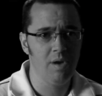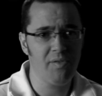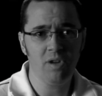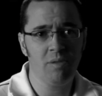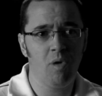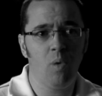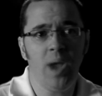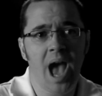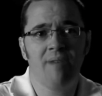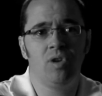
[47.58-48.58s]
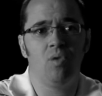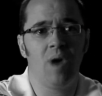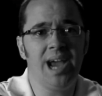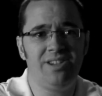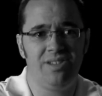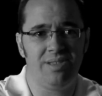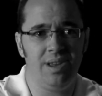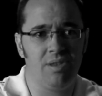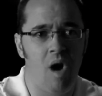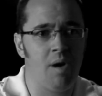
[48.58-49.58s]
Furthermore, we have no
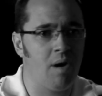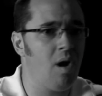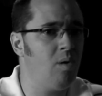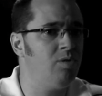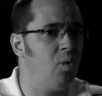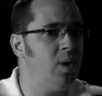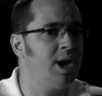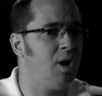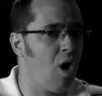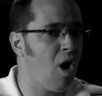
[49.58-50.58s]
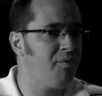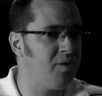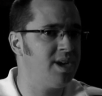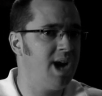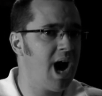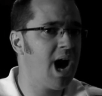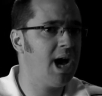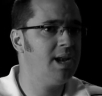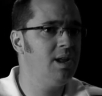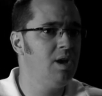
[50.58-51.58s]
righteousness on our own that we could offer to
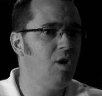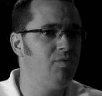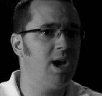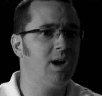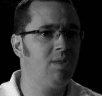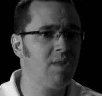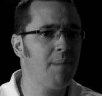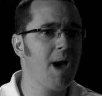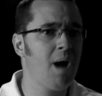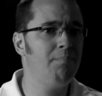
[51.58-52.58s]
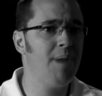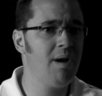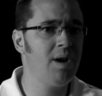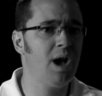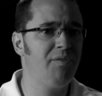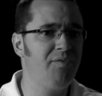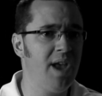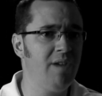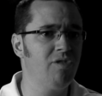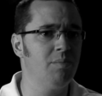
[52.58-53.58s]
God that could somehow merit a
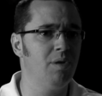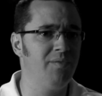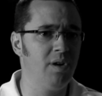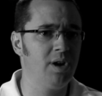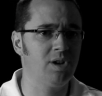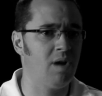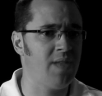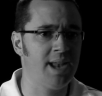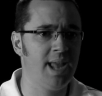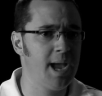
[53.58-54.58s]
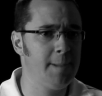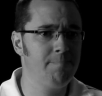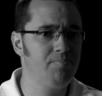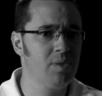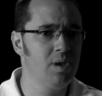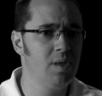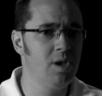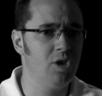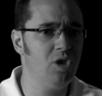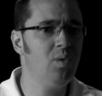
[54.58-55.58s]
favorable verdict on that day.
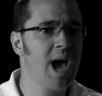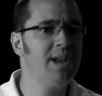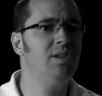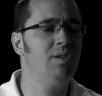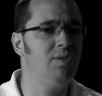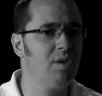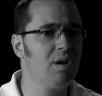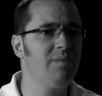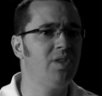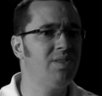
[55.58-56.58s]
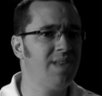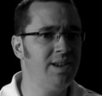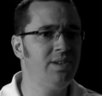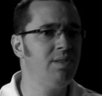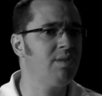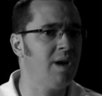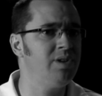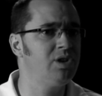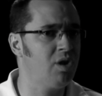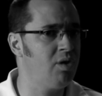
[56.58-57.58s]
You and I deserve the sentence of
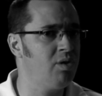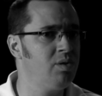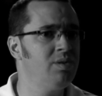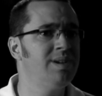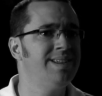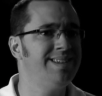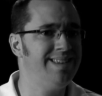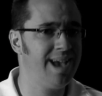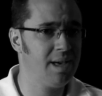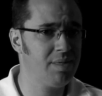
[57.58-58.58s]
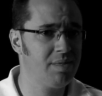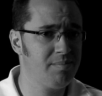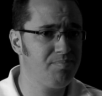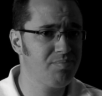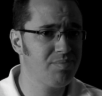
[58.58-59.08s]
eternal death.